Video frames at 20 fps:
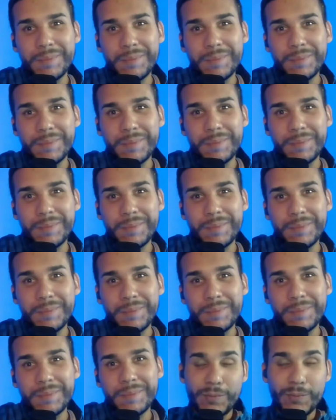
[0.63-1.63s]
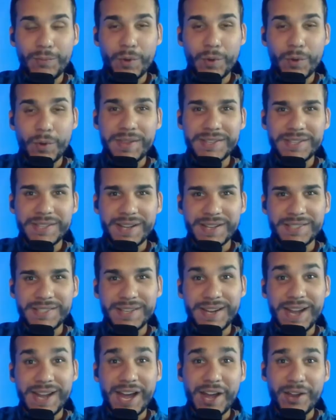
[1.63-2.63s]
In this video, we'll be
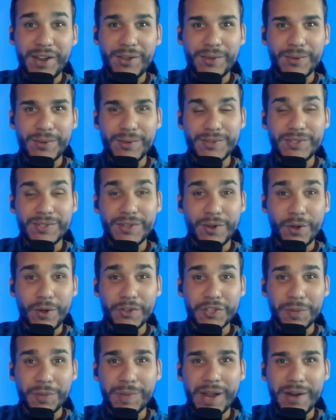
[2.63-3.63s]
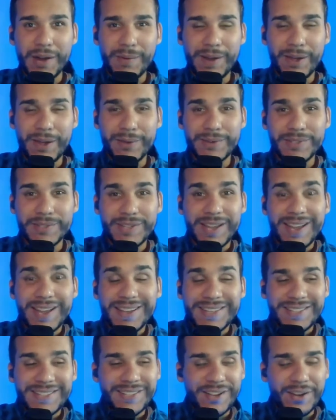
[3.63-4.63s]
discussing how to use the Cultural Backgrounds
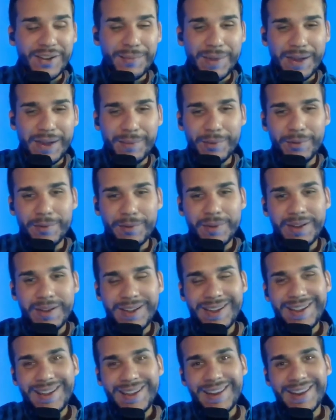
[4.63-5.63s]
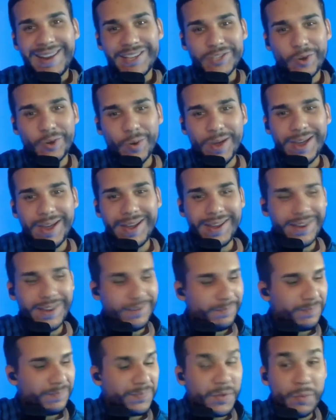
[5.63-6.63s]
Study Bible. Let's go ahead
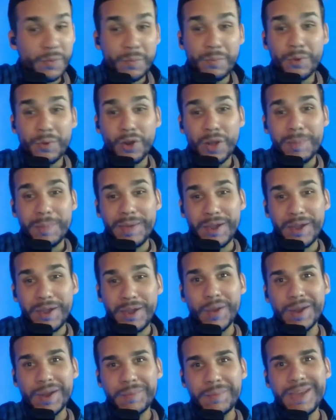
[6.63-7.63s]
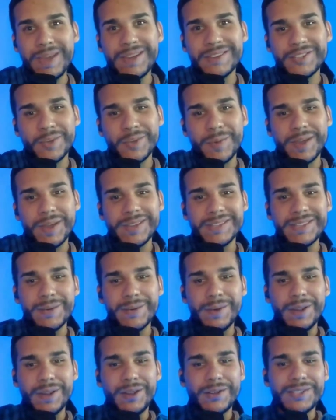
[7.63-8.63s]
and pull up a quick peek so we can see
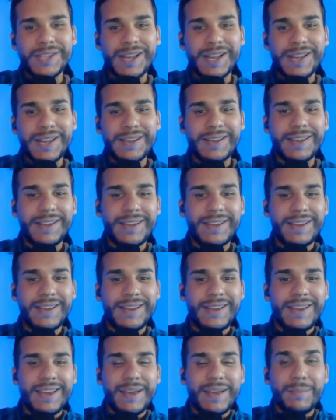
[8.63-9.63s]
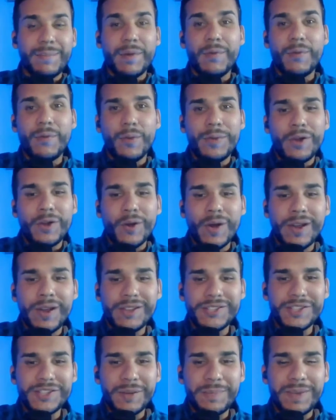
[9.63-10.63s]
what it looks like. Before we go ahead and
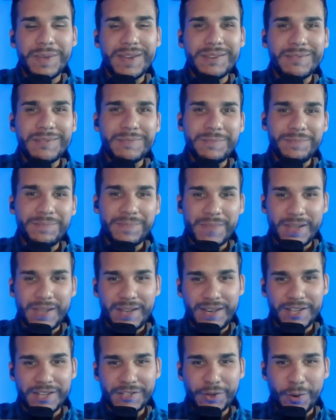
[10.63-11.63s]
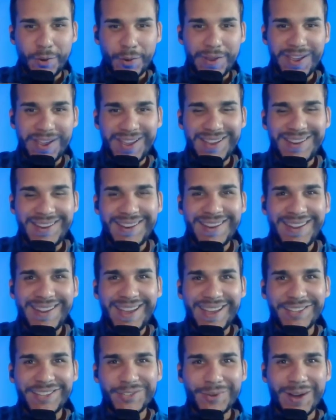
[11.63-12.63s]
jump in, let's go ahead
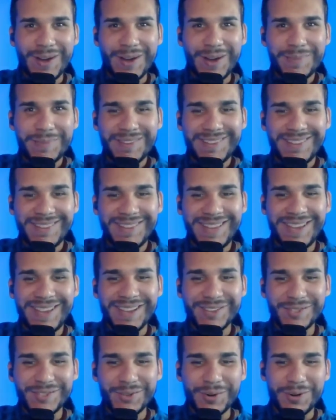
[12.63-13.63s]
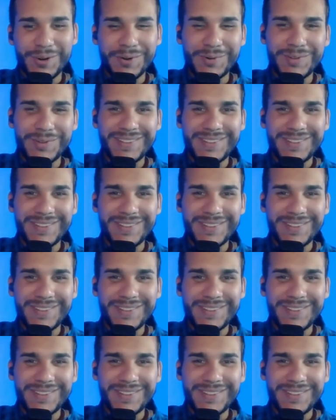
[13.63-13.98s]
and drop the intro.